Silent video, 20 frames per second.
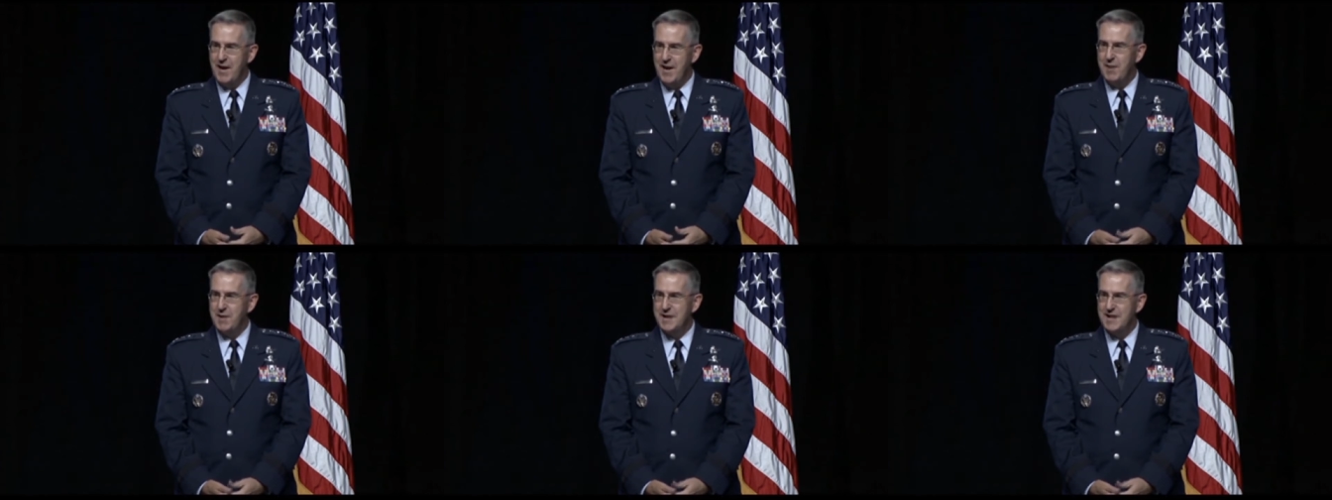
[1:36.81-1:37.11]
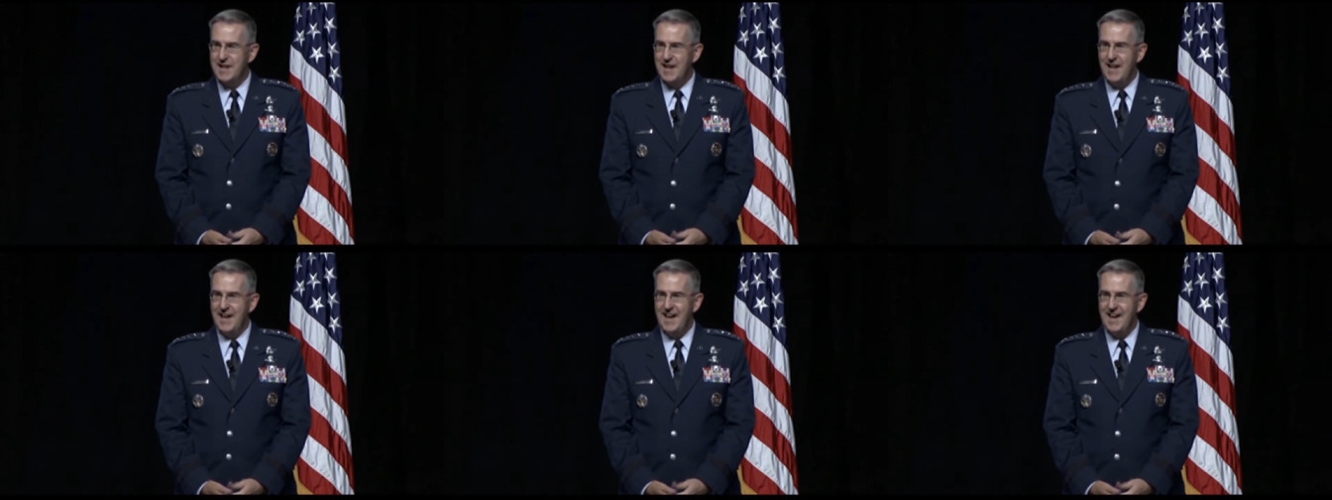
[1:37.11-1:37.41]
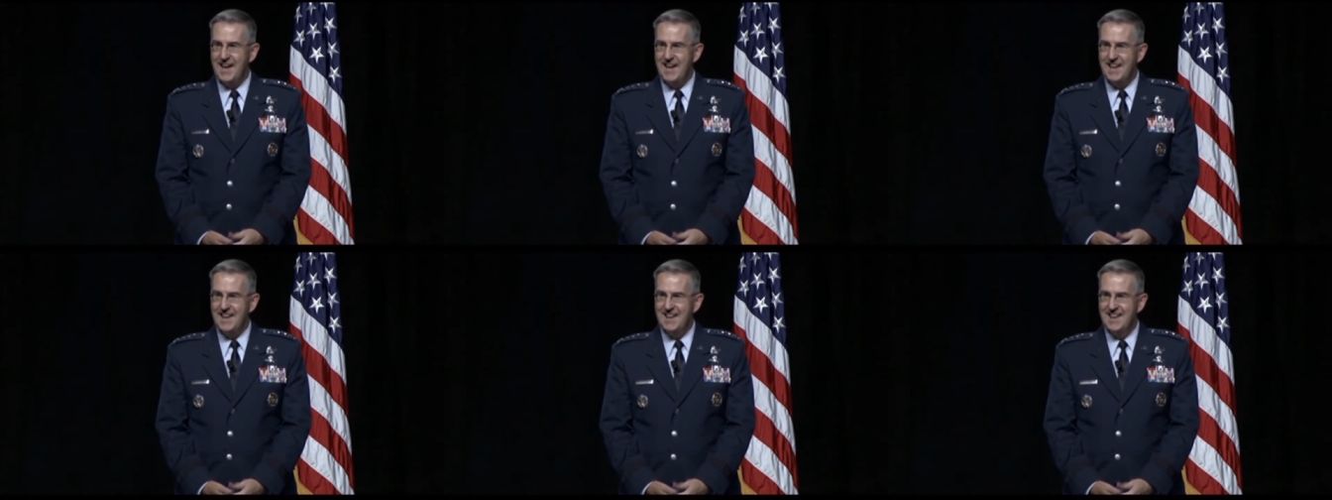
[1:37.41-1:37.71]
when I was
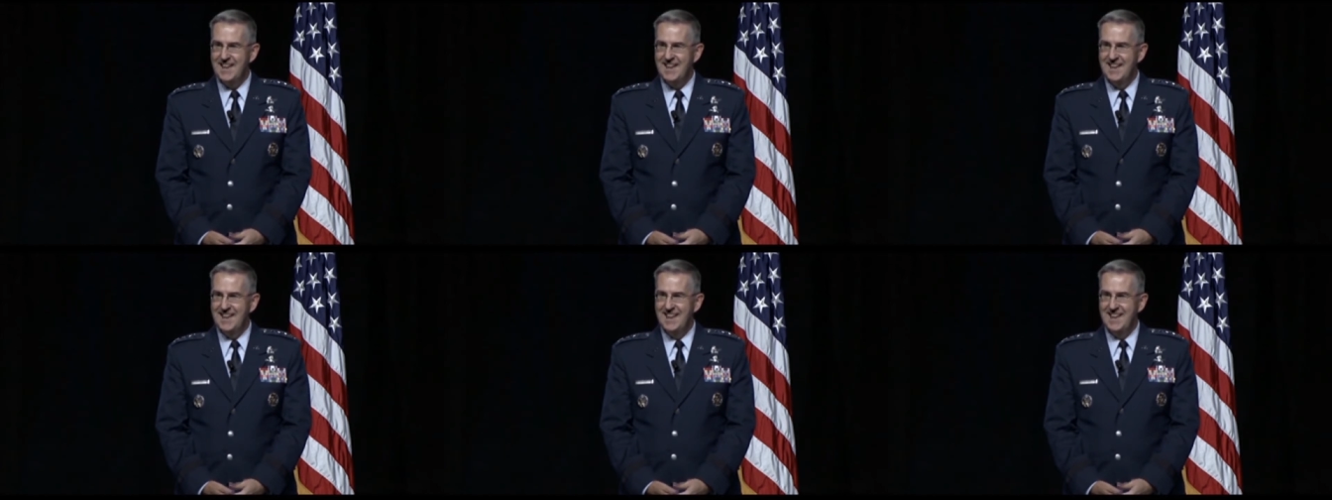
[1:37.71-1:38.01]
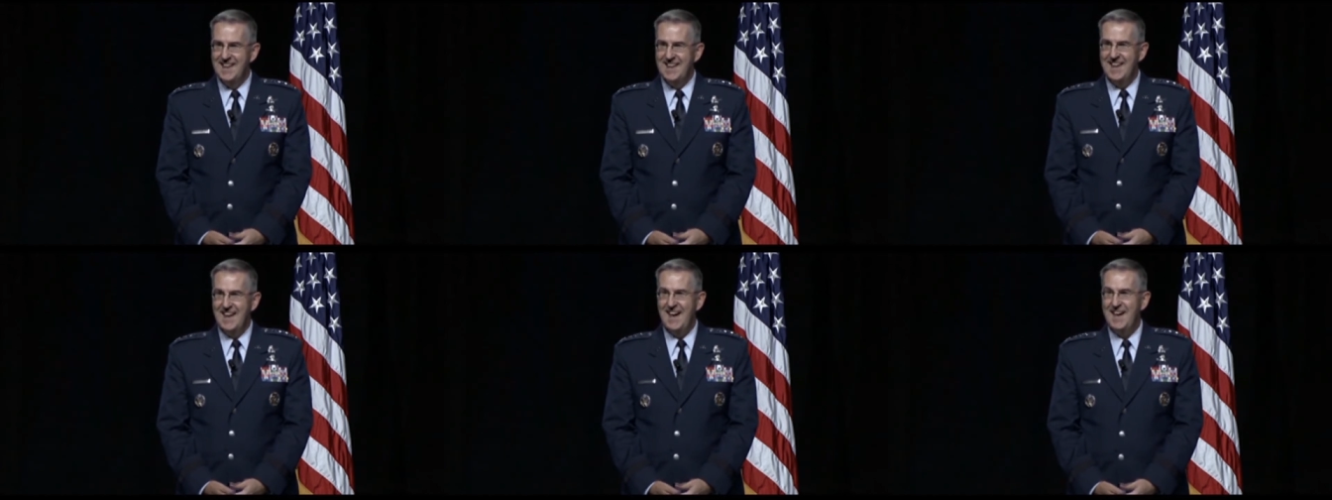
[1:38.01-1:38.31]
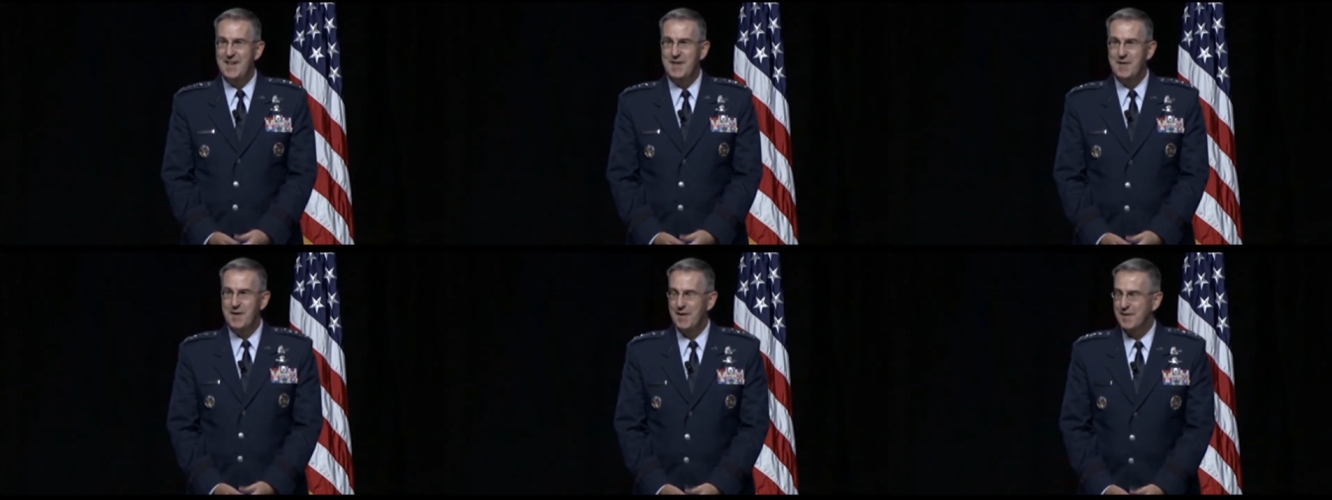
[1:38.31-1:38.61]
slotted,
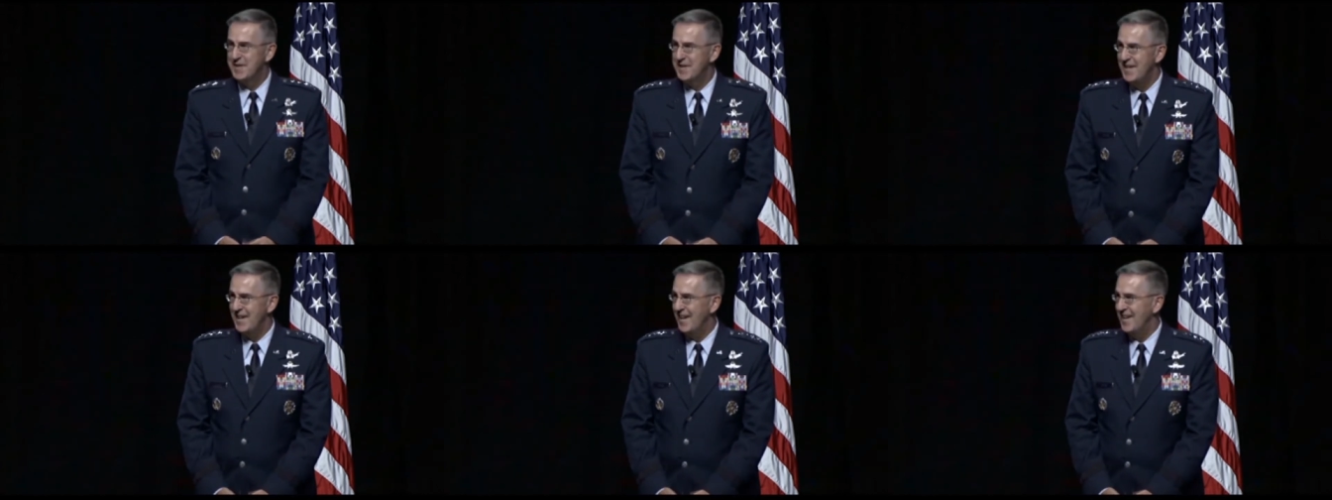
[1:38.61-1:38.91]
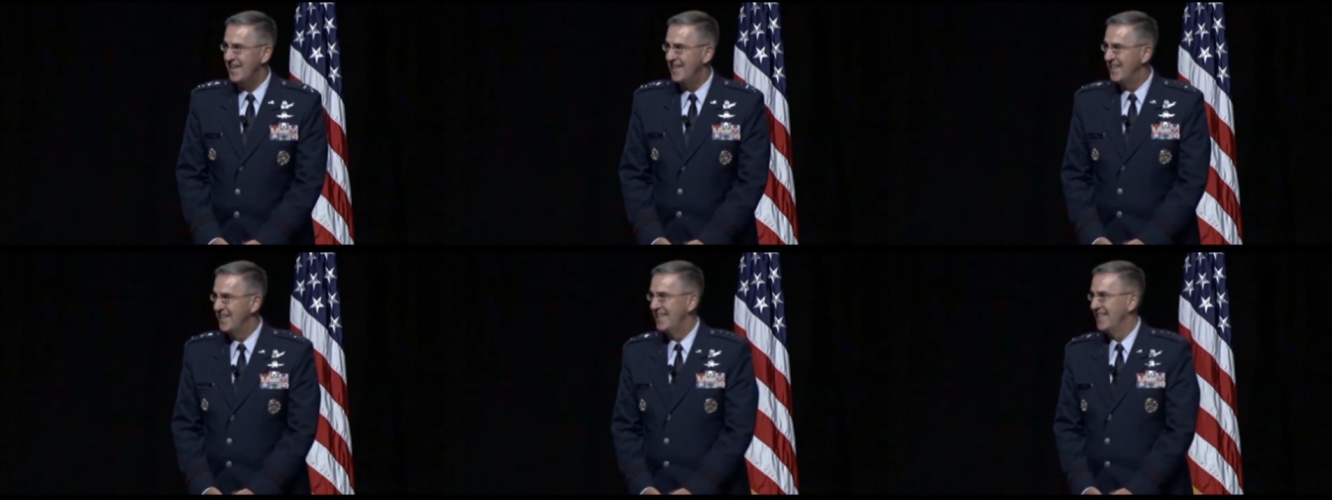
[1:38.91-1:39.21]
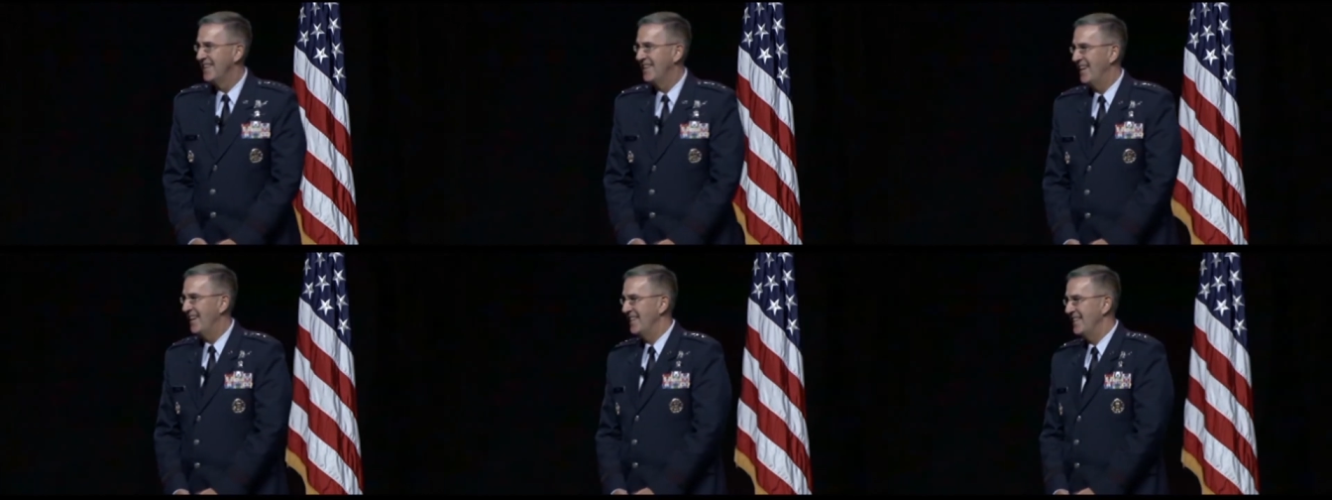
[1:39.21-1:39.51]
I knew I was dead.